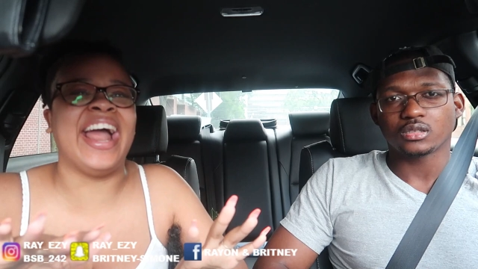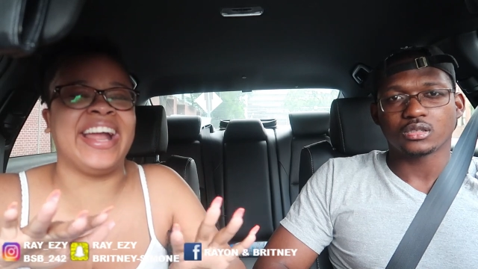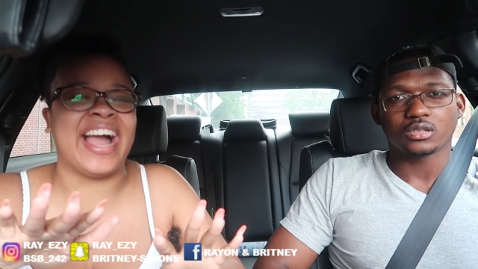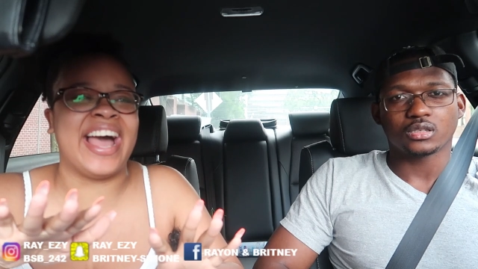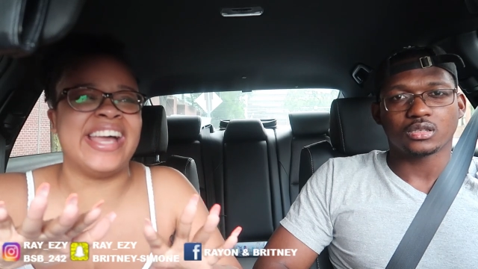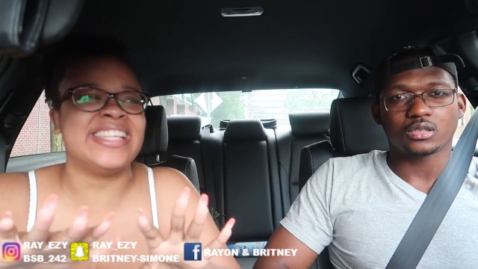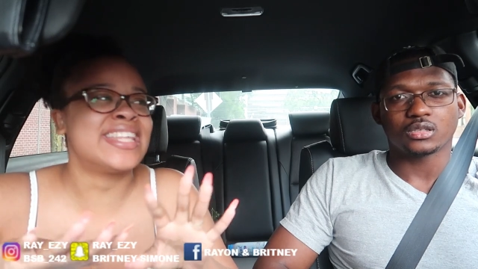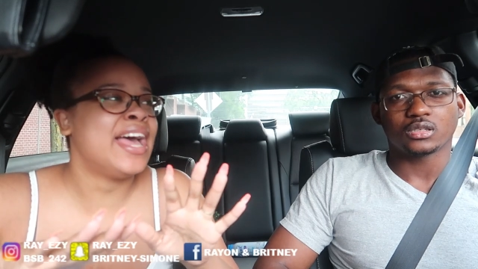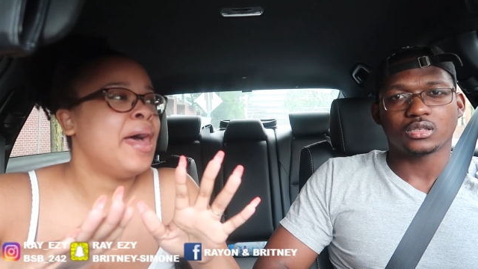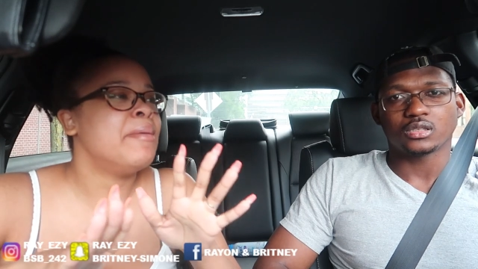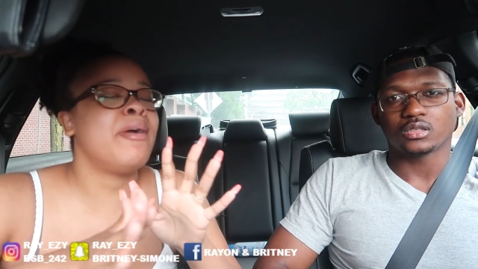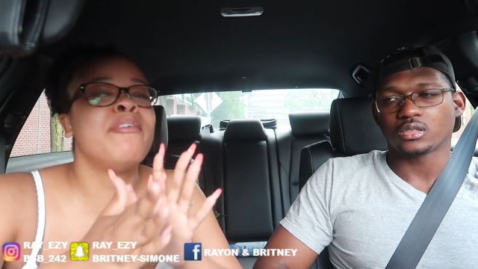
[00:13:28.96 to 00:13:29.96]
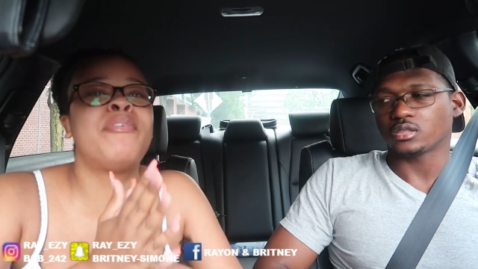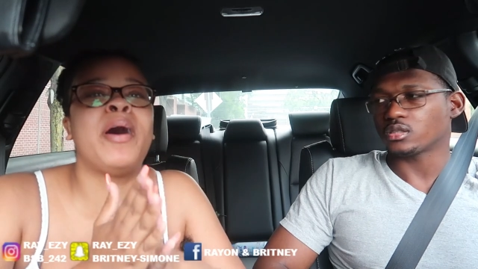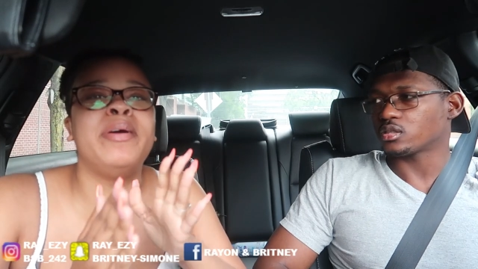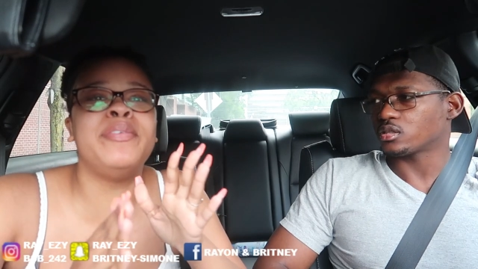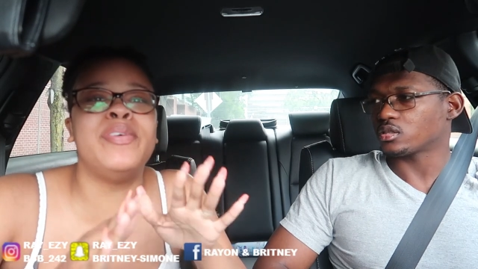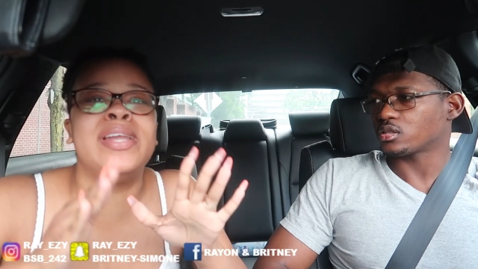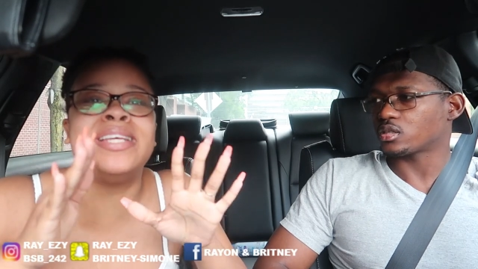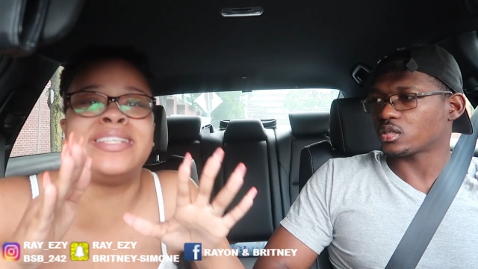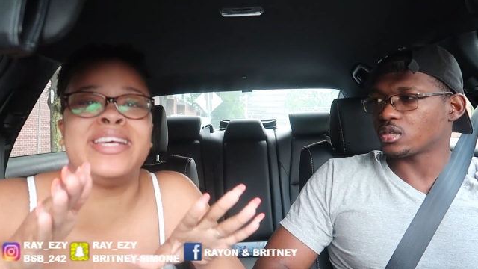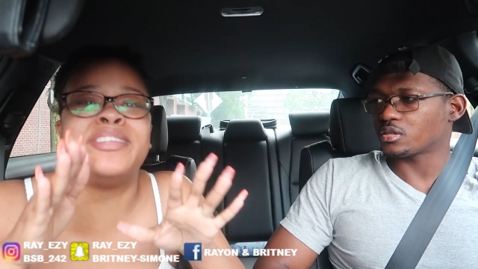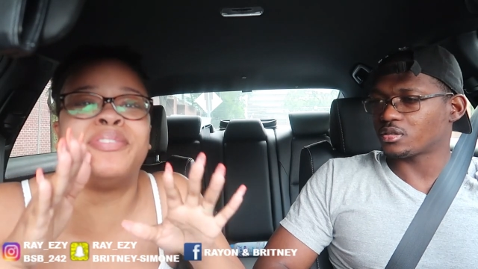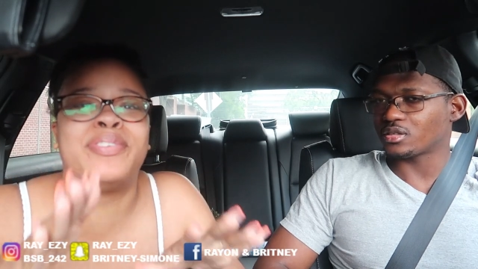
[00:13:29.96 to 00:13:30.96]
Speaker 1: right, guys before we finish
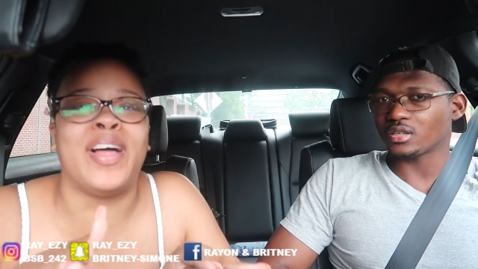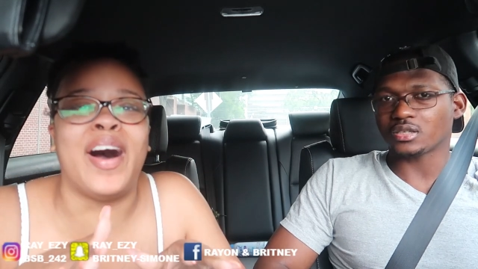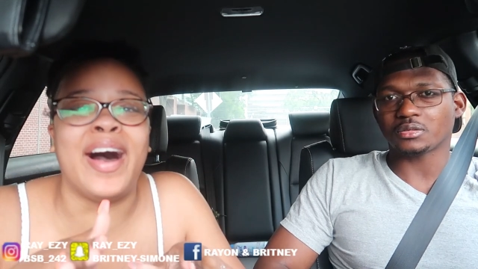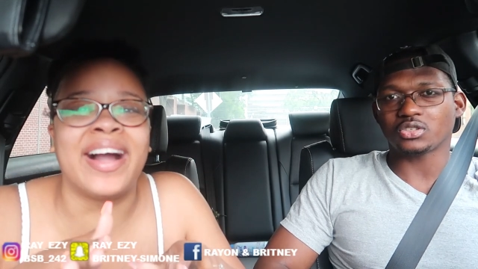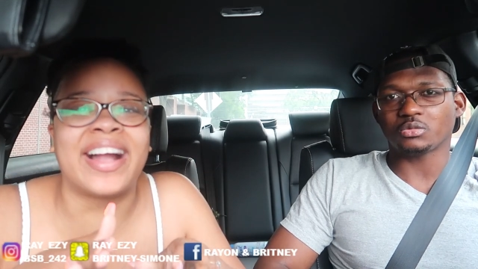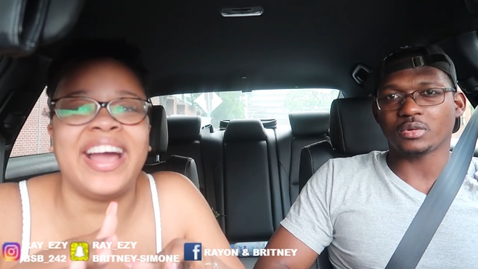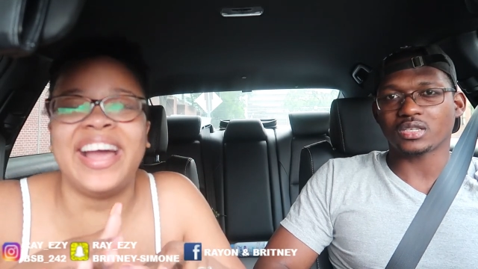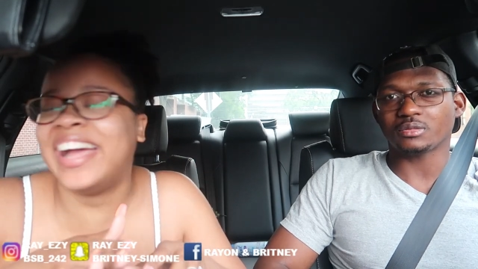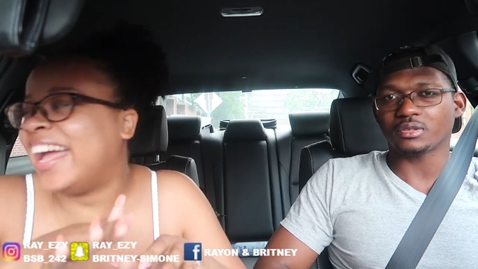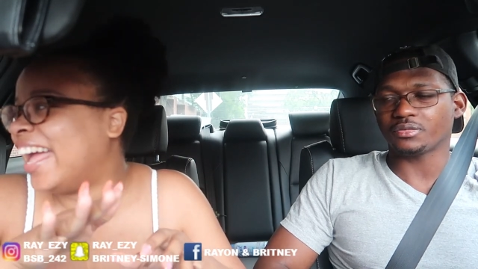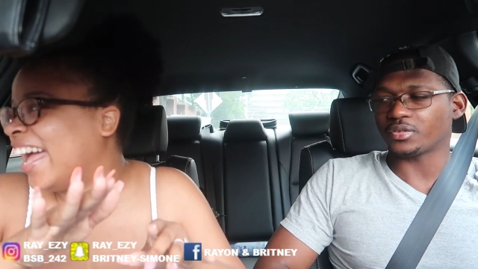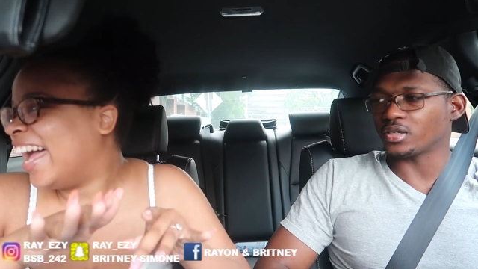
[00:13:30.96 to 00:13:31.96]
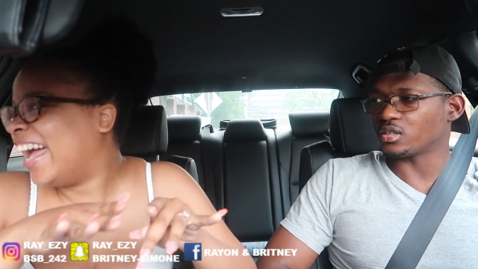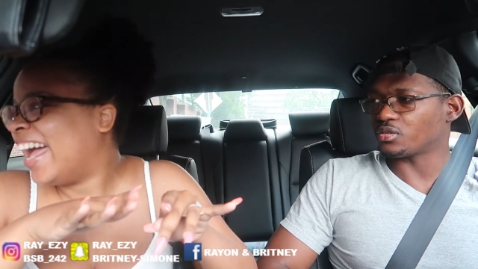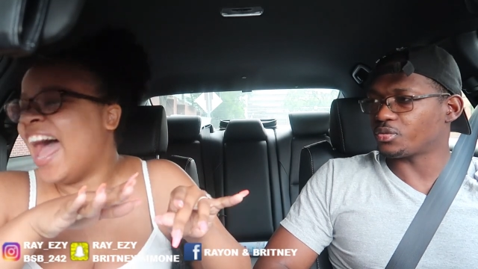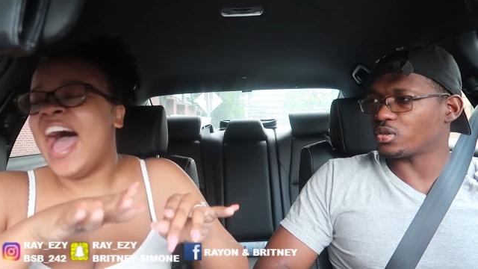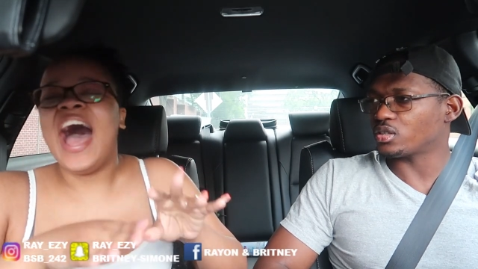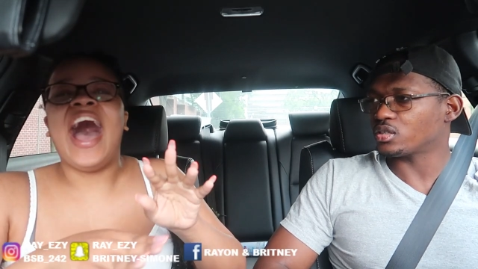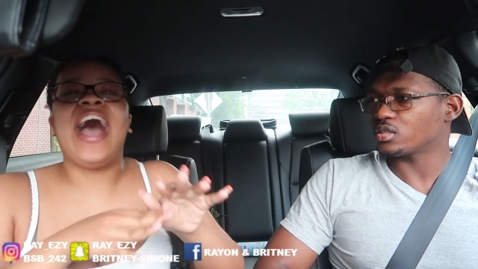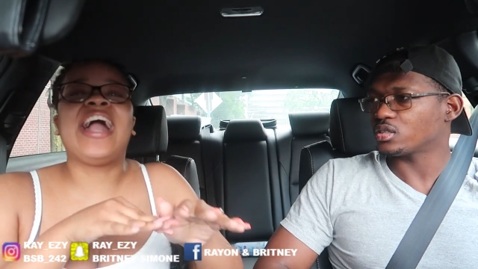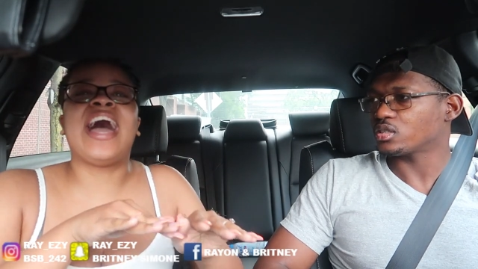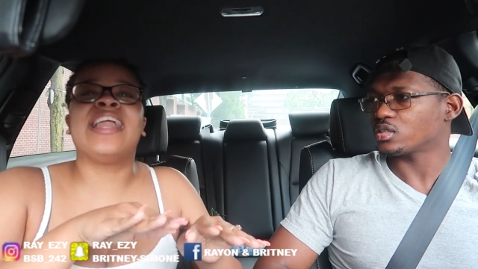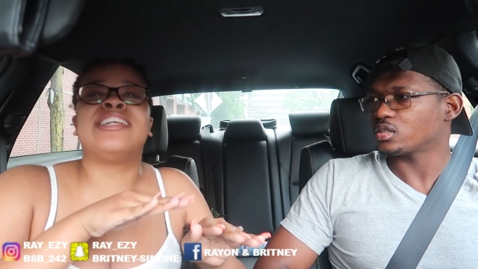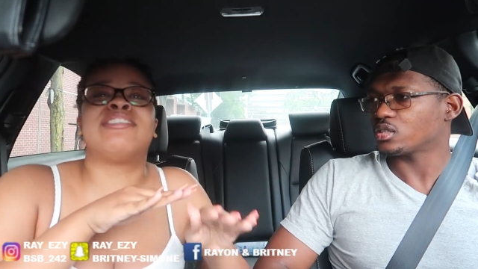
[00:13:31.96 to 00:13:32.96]
this, vlog, I
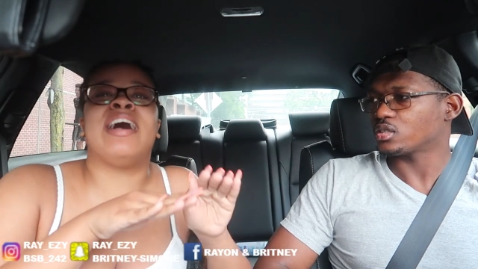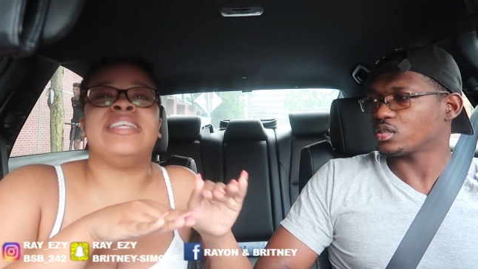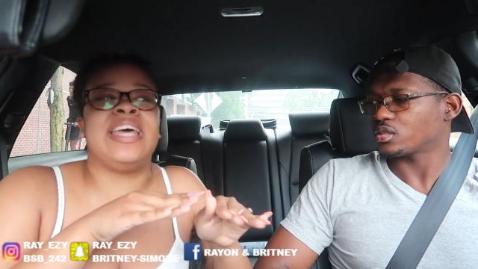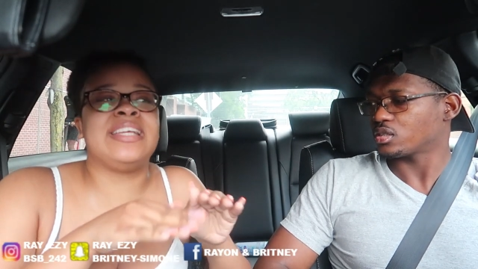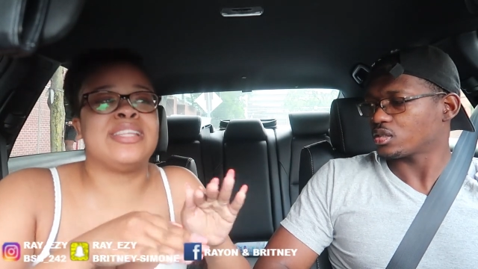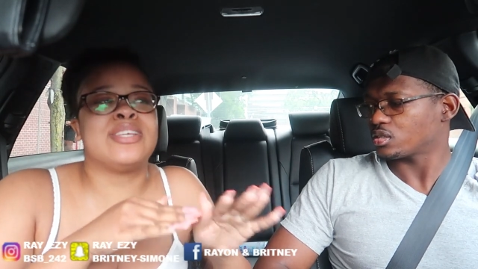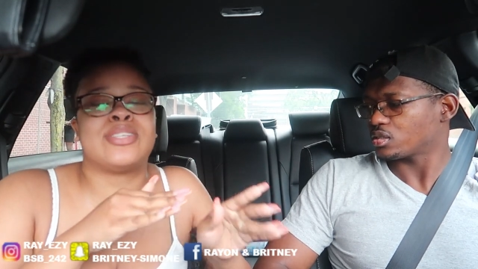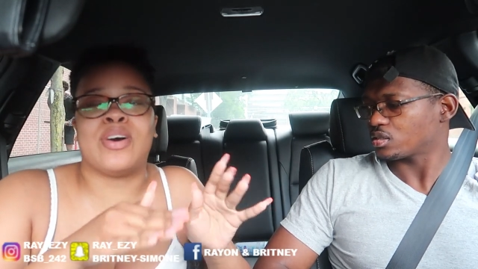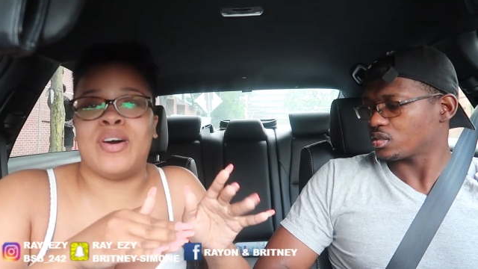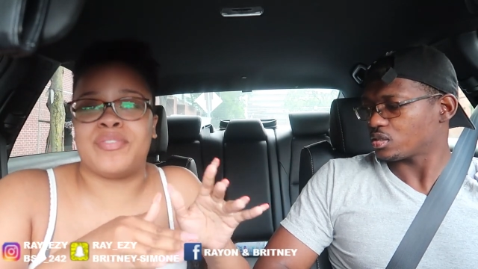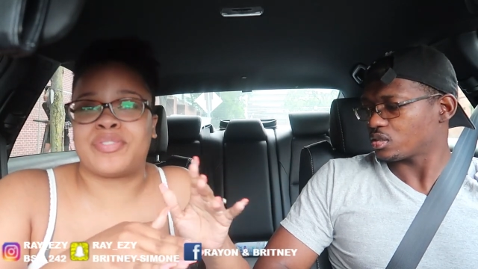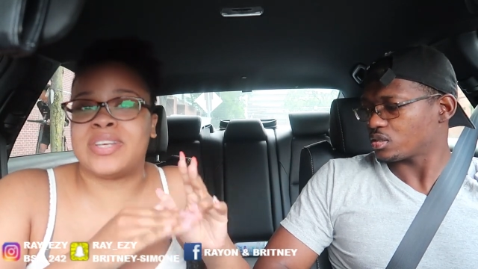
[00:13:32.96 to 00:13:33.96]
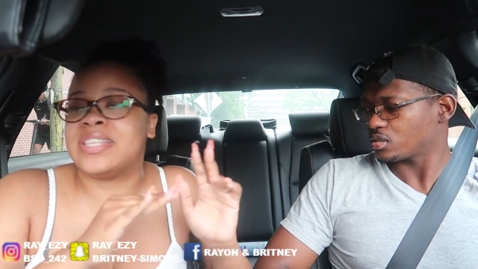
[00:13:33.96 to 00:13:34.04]
gotta try take this off